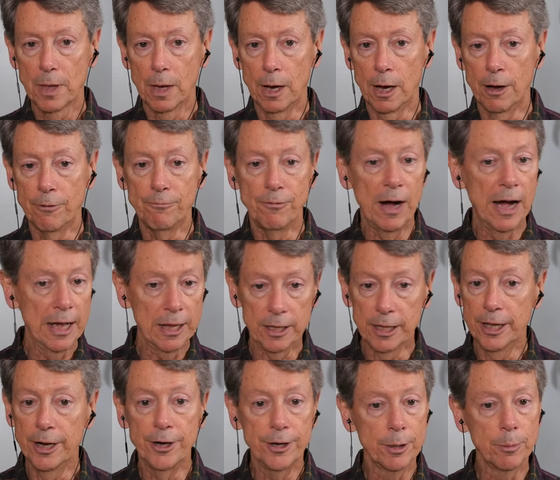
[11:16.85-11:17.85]
uh,
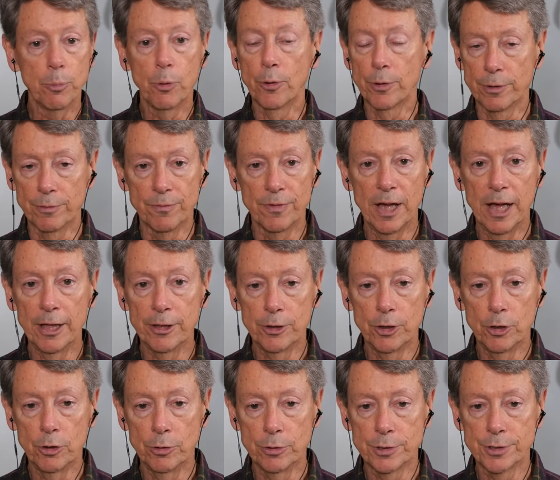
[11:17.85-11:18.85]
violated important
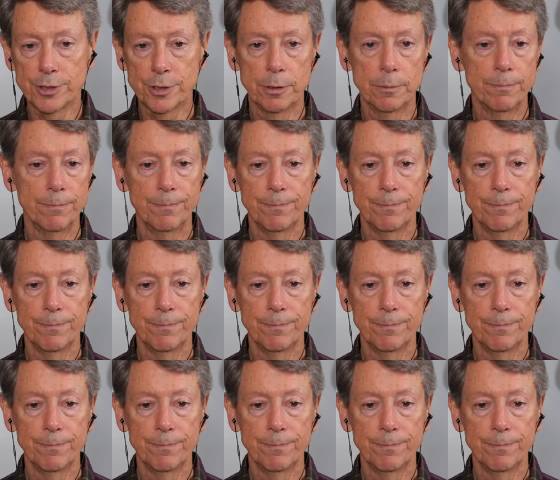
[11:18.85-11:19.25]
values